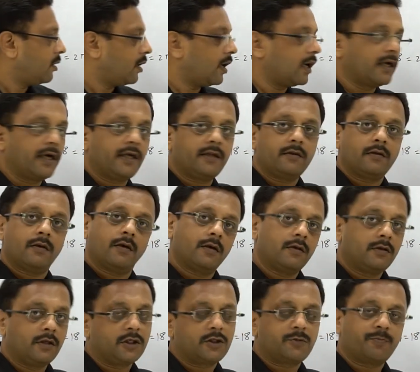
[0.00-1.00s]
again
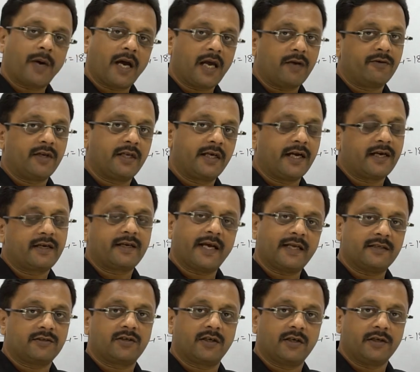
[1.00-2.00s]
this pi will get
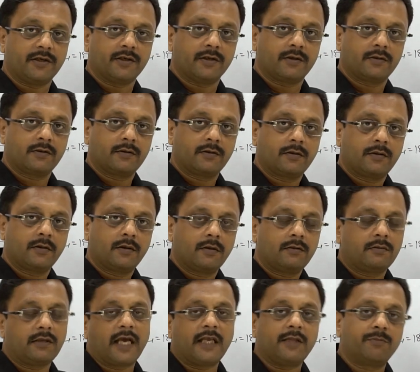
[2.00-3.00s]
cancelled here
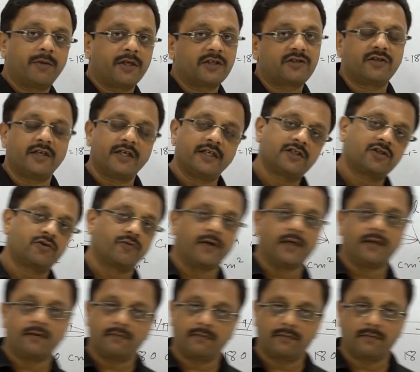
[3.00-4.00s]
9 plus 3 is
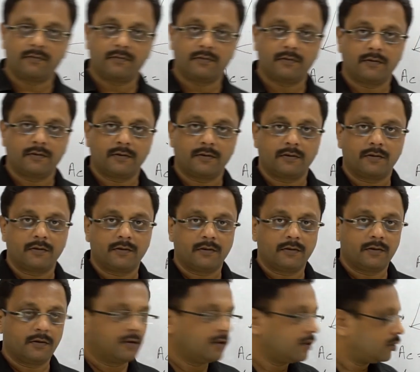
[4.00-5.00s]

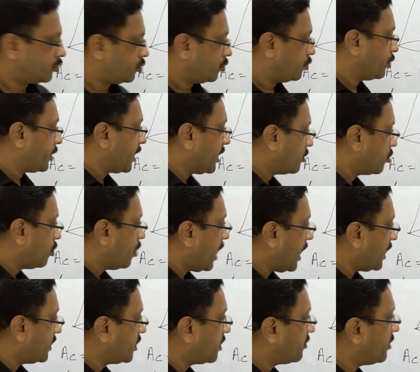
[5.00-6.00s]
12 so you can go
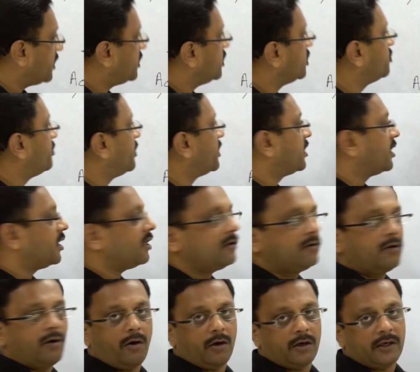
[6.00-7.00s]
either by this method
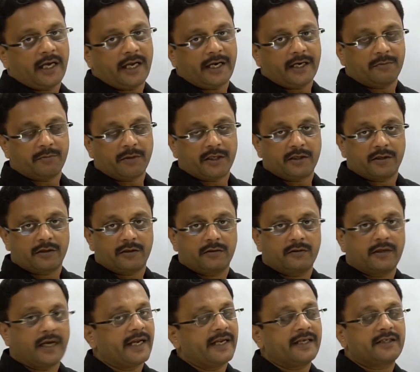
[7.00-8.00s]
or direct method
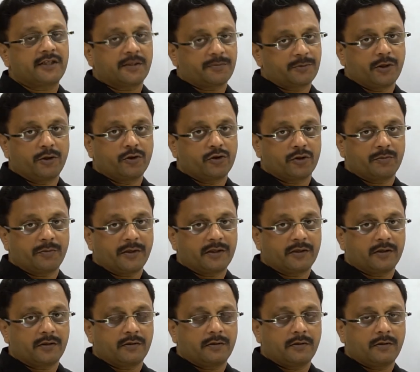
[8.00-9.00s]
direct substitution
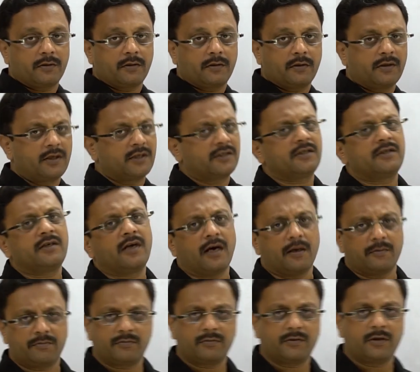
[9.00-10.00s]
method doesn't
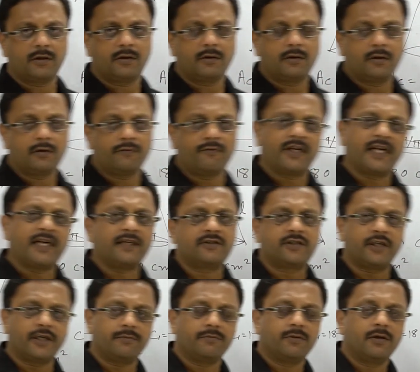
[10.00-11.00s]
harm one and
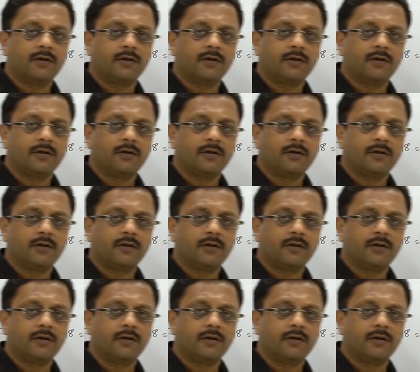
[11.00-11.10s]
same